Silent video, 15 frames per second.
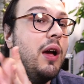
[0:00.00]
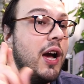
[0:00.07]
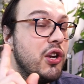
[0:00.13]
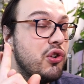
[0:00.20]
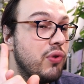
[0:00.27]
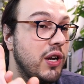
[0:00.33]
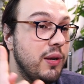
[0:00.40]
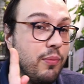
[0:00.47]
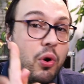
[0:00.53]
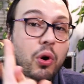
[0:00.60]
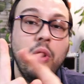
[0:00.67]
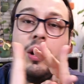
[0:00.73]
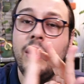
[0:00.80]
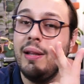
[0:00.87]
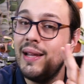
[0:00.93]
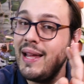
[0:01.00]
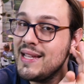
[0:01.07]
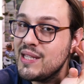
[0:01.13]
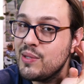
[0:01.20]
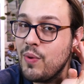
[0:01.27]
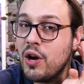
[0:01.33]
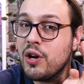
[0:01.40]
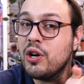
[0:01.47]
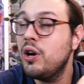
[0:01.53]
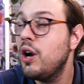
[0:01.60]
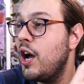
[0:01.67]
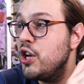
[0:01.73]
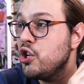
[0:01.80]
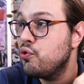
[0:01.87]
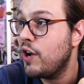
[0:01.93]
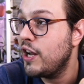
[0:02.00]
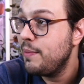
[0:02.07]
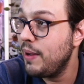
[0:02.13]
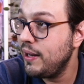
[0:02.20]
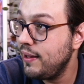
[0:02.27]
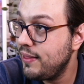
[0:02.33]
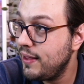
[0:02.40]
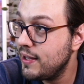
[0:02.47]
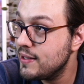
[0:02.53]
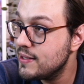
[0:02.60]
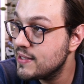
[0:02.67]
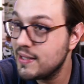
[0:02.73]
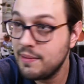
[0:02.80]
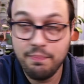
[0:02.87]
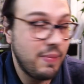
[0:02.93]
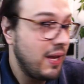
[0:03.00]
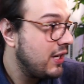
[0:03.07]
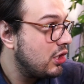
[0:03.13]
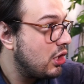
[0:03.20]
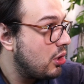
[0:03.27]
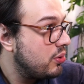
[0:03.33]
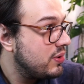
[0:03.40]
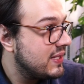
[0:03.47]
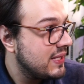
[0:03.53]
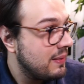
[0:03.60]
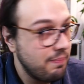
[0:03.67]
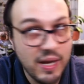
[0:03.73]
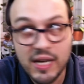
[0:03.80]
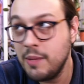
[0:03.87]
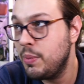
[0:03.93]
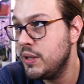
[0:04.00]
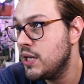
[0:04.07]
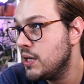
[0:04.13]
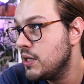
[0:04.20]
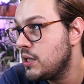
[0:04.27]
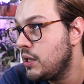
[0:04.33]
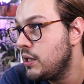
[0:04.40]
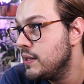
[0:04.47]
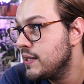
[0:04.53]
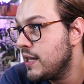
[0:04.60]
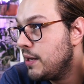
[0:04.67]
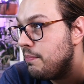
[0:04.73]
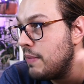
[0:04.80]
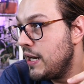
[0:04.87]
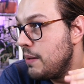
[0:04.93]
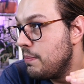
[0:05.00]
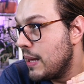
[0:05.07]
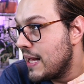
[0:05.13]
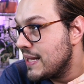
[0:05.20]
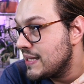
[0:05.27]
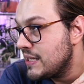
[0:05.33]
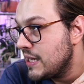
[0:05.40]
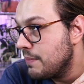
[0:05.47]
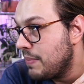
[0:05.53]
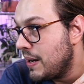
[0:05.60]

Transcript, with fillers: I tried more, less water, I tried many things, many nodes, many peduncles, and many blasting